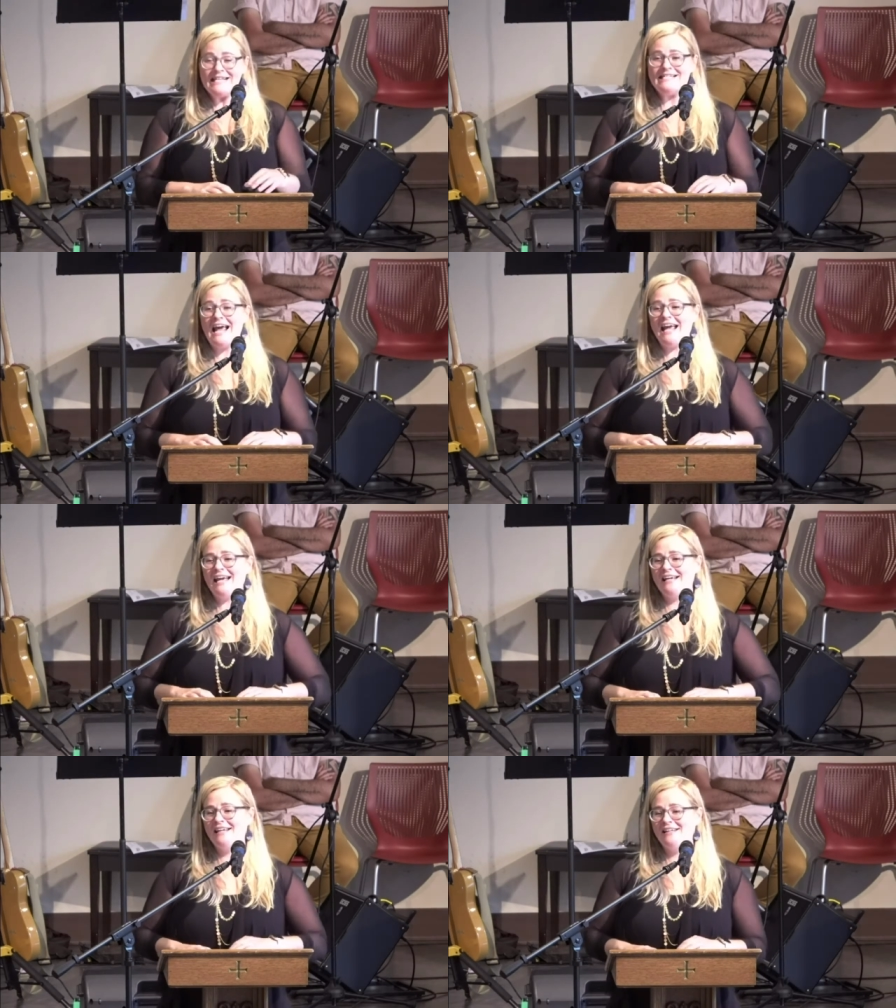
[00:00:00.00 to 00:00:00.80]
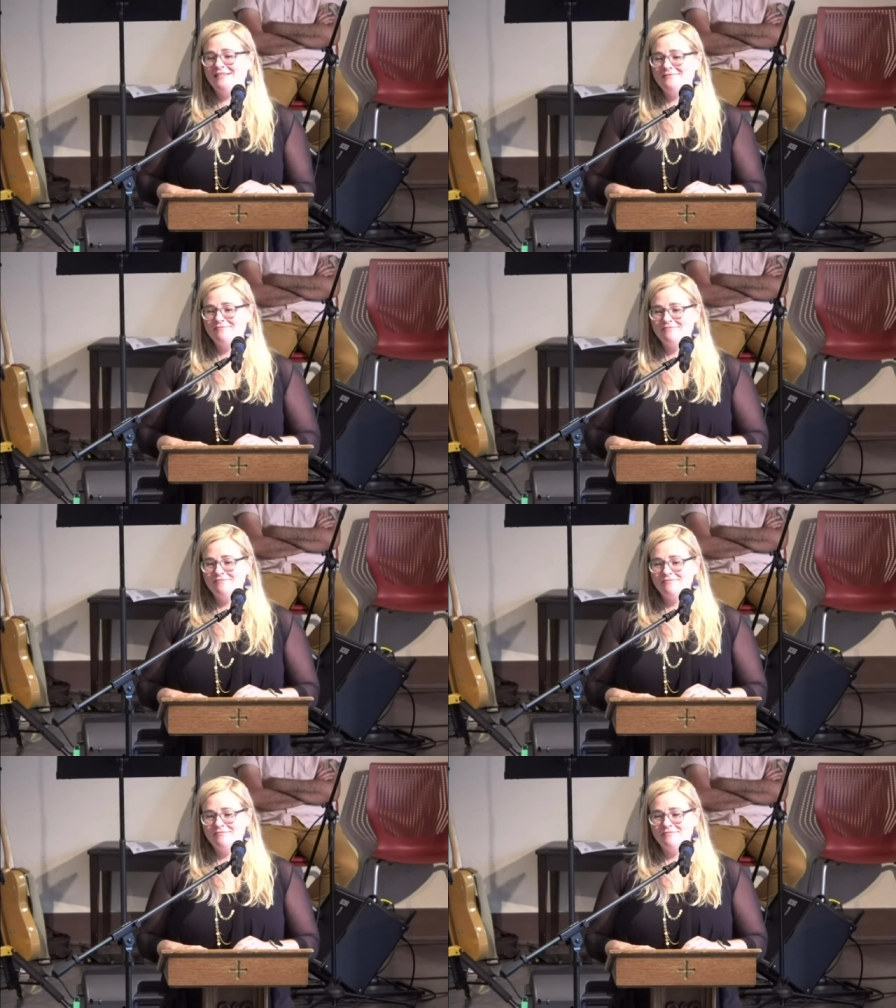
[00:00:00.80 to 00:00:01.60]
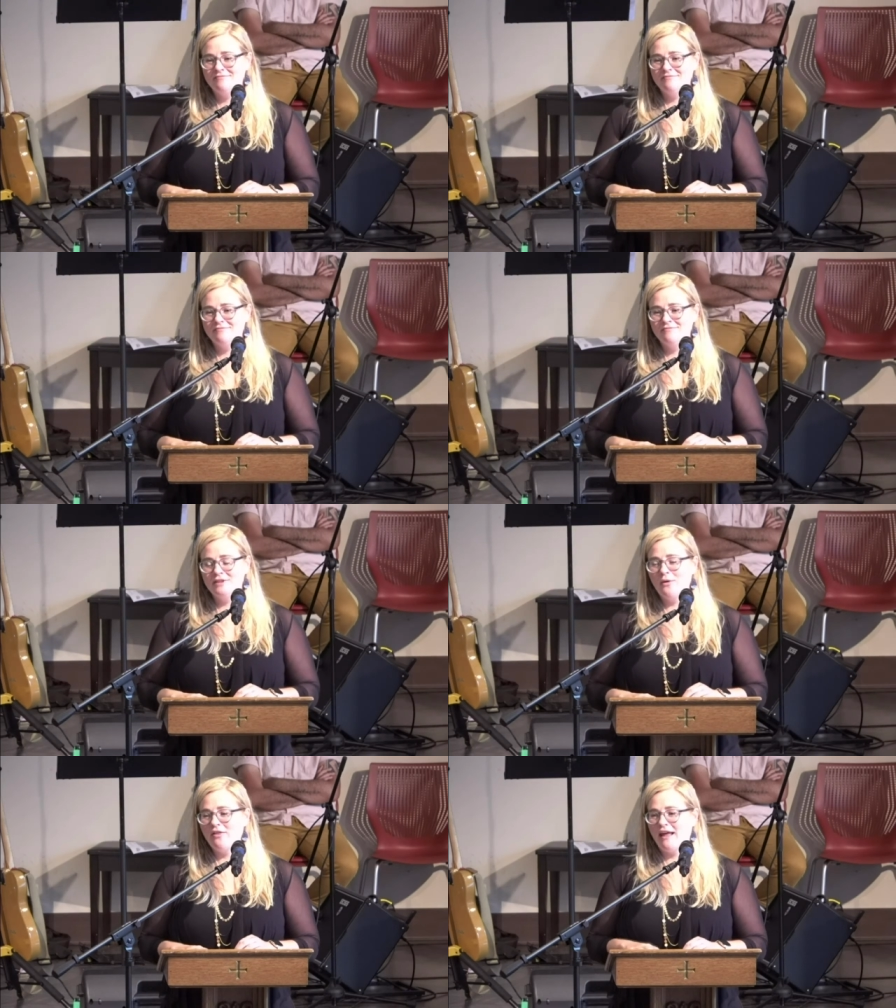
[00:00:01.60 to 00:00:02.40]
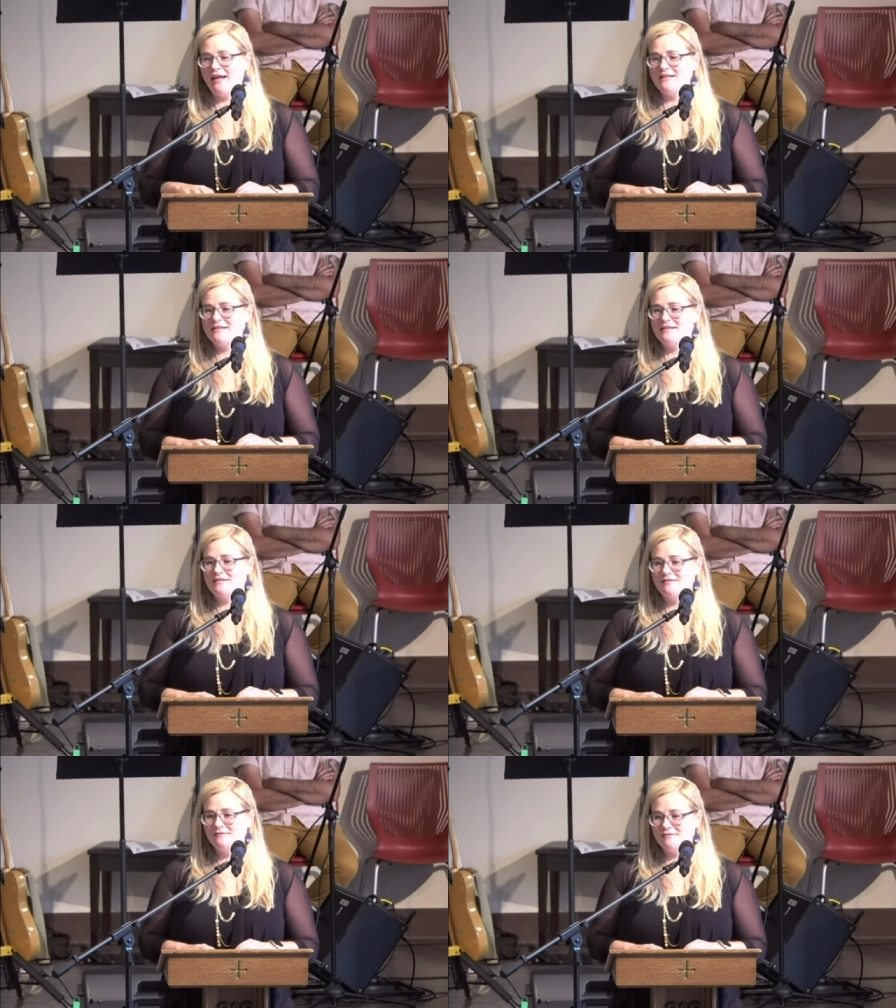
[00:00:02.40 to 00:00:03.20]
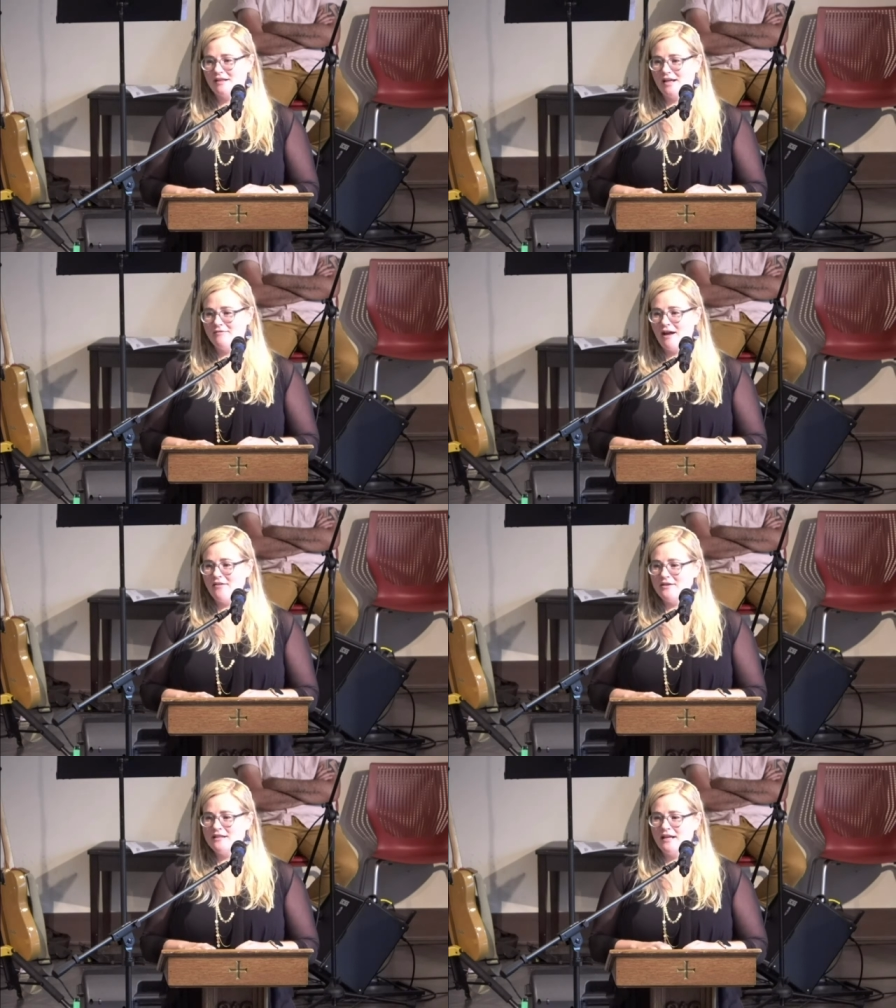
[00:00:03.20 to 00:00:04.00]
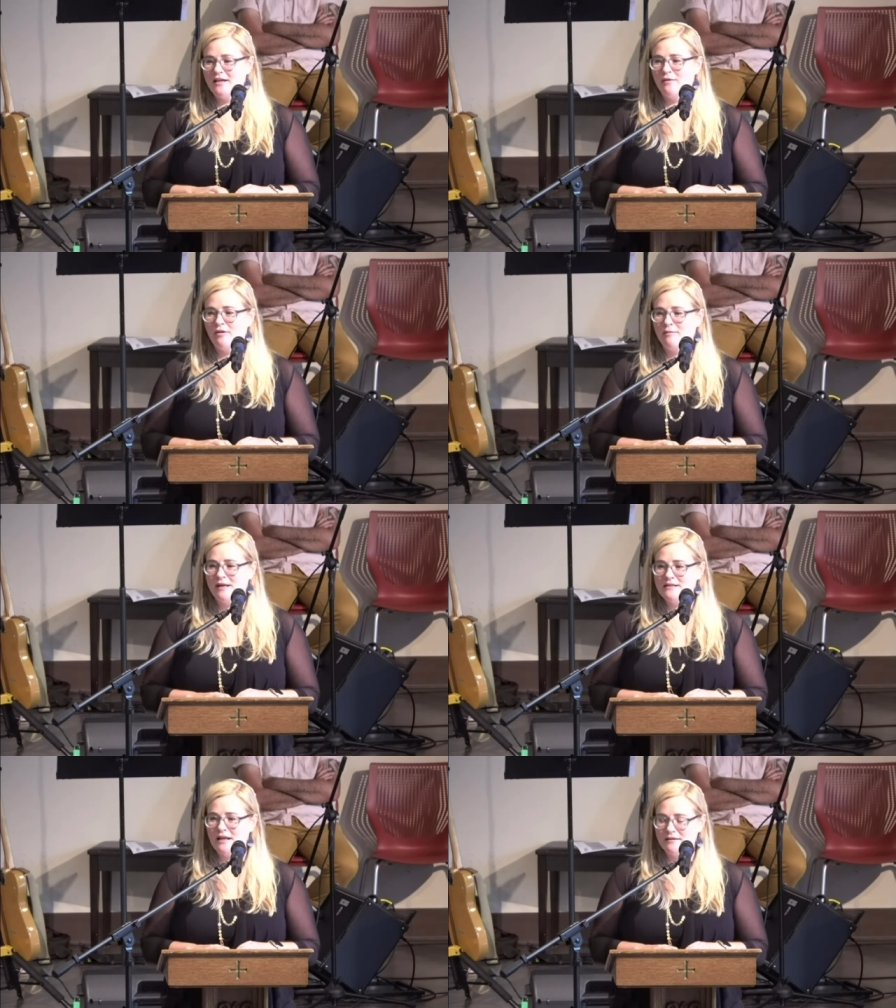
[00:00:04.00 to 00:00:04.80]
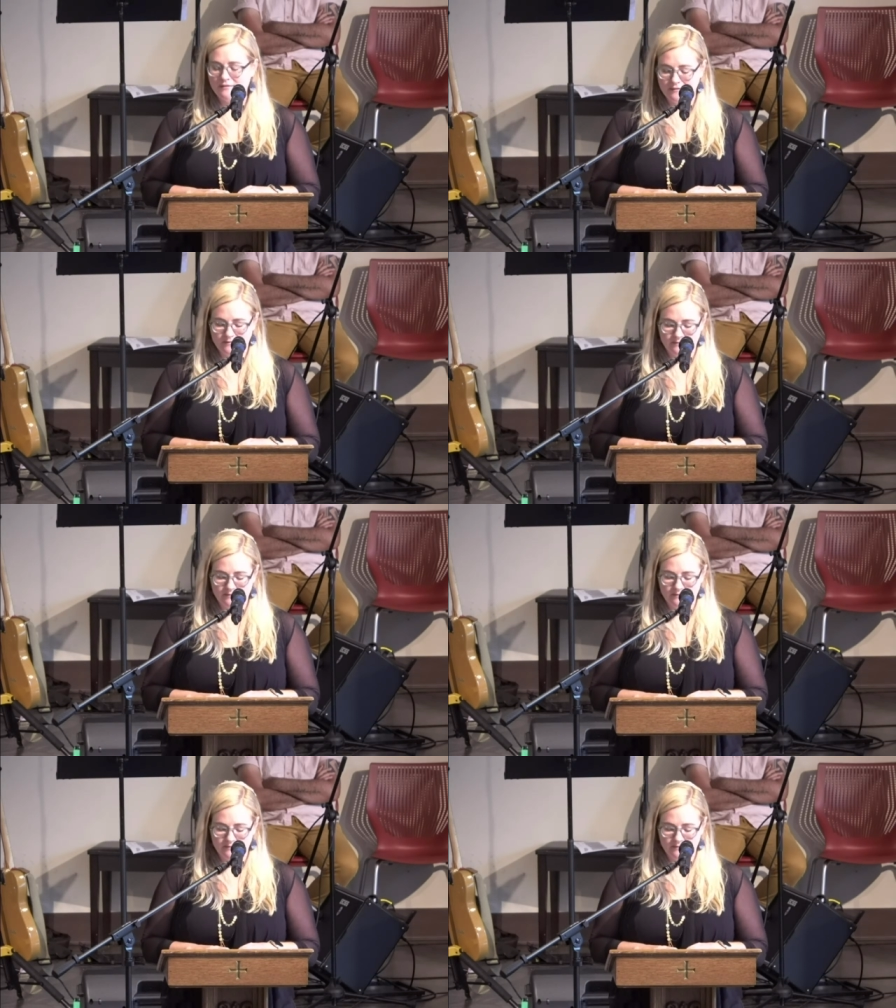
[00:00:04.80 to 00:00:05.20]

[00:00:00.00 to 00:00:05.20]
saying, no thanks, I'd rather stay here with my son.